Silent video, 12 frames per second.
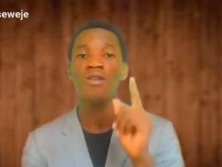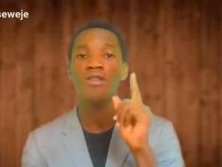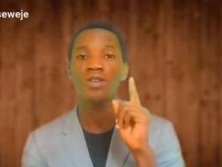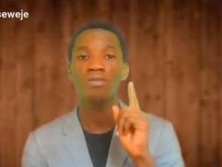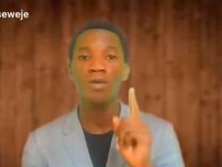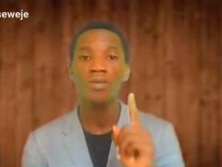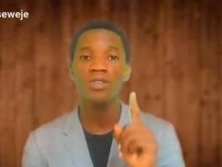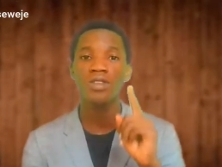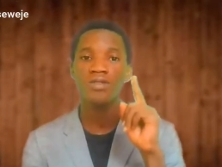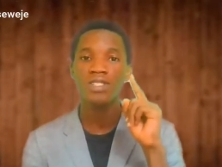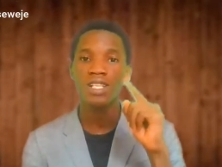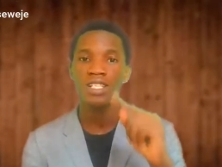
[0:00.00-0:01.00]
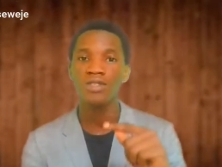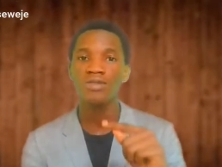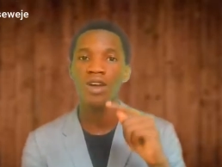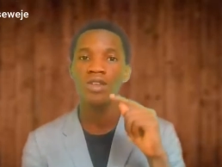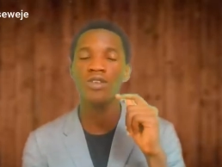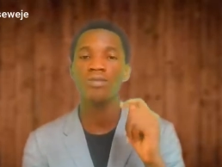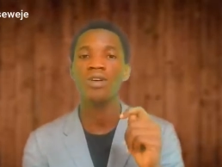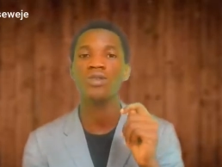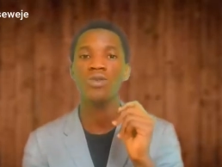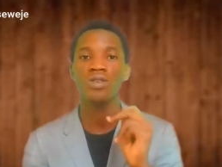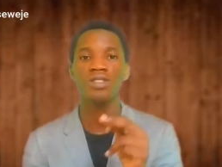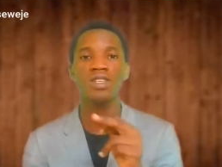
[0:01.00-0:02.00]
for the purpose of satisfying
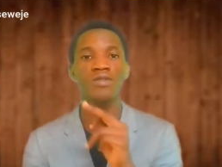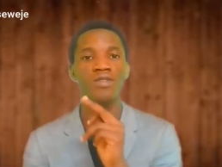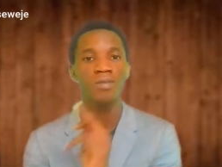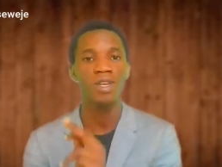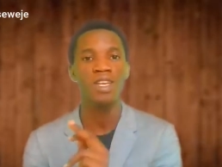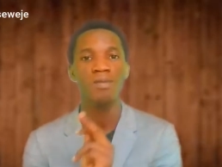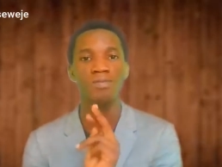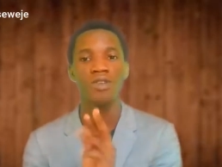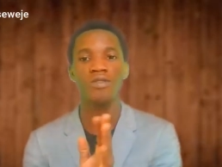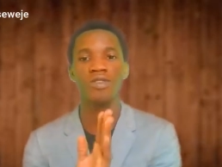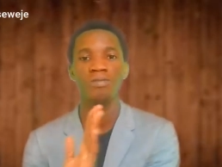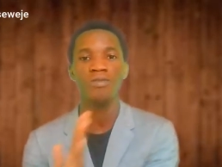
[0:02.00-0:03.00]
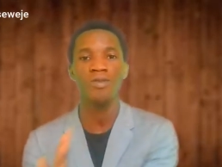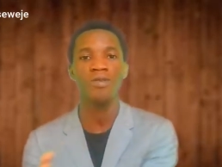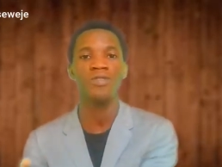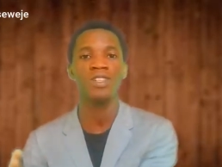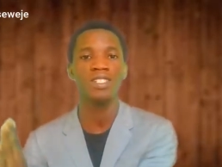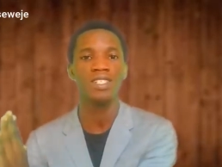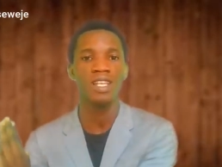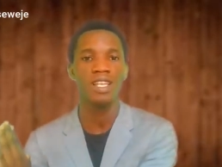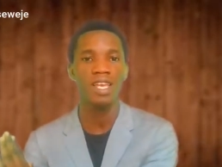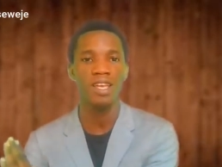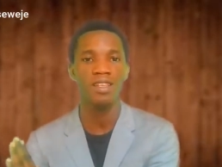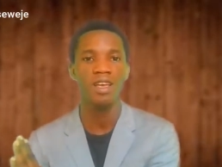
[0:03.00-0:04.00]
human wants and for making profit. Profit is at
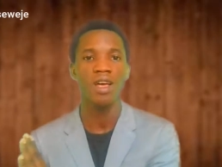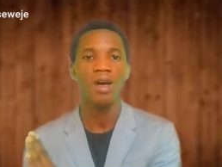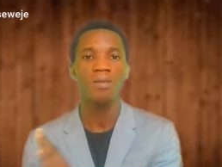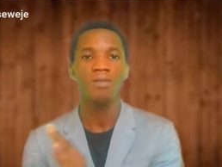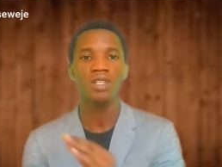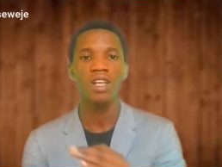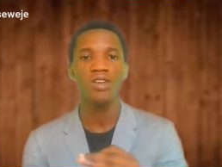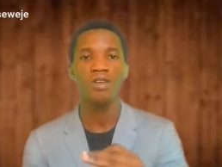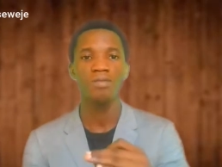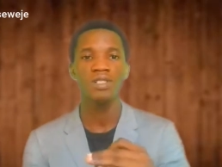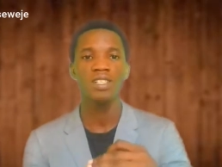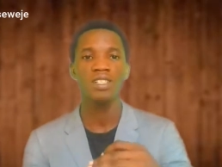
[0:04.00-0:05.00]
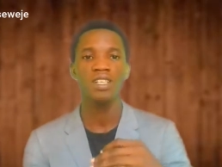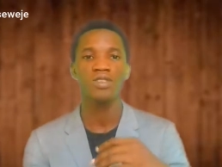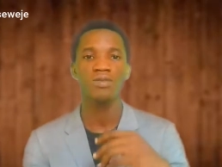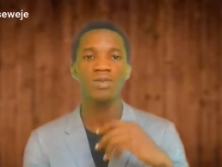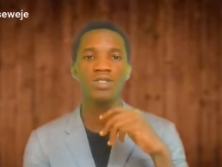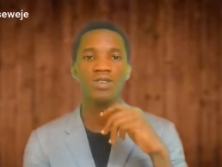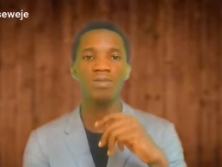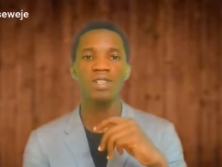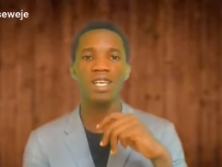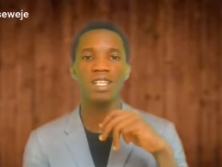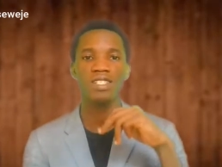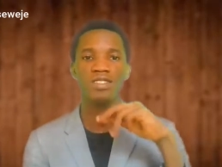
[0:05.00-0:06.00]
the end. But now your business has to be
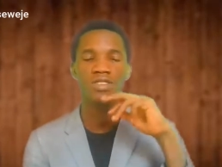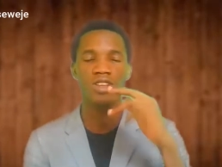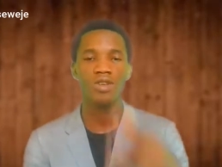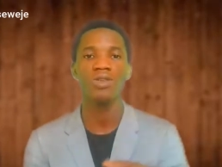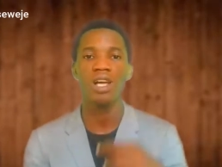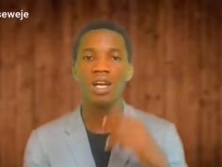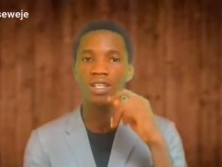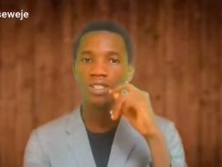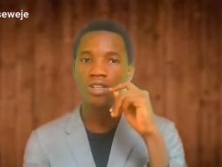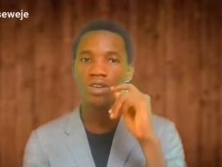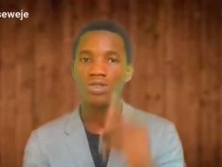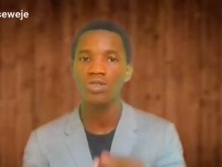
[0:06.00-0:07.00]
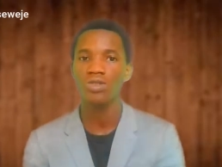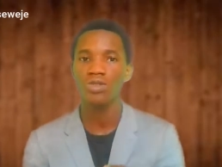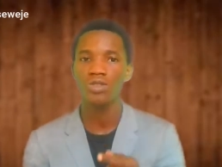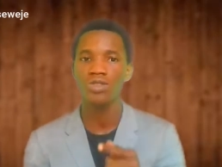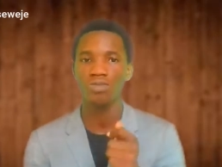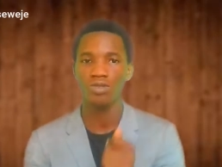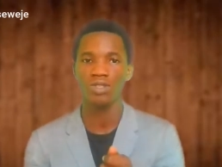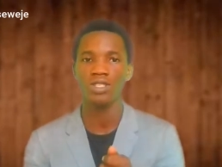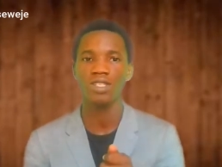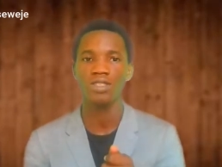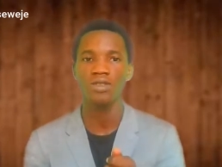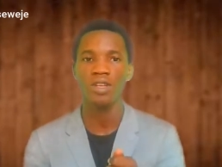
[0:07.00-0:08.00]
something that is regular and a continuous
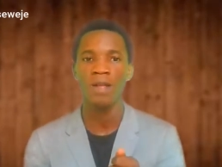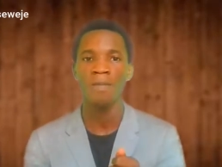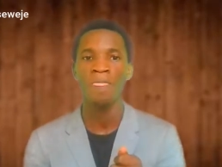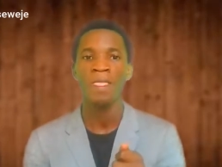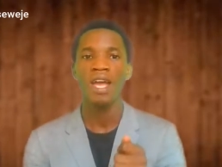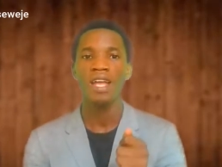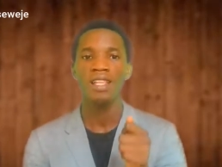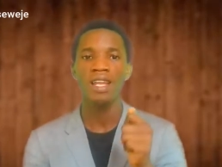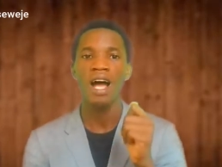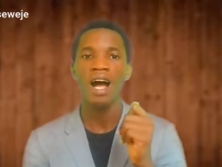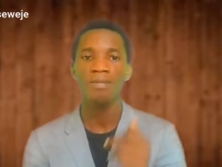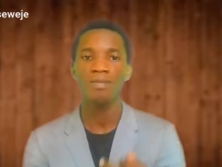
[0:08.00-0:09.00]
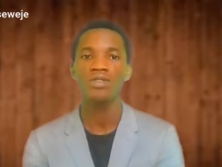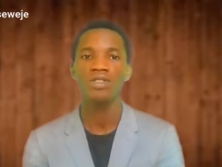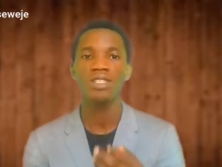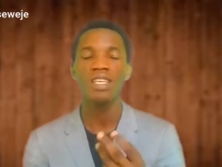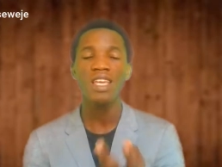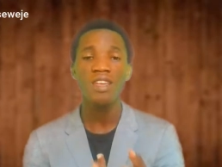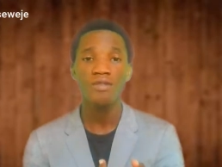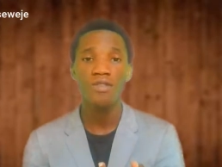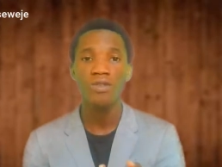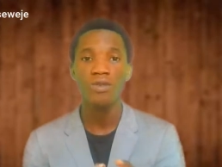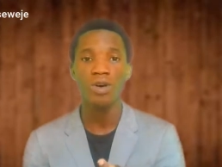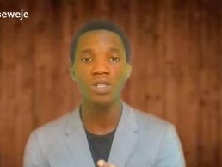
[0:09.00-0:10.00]
process, okay? And that happens
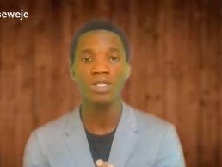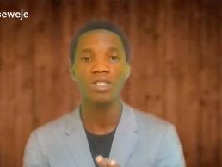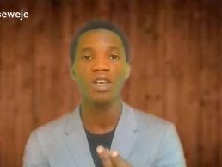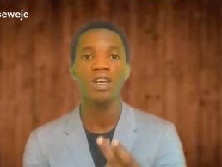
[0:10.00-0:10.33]
if what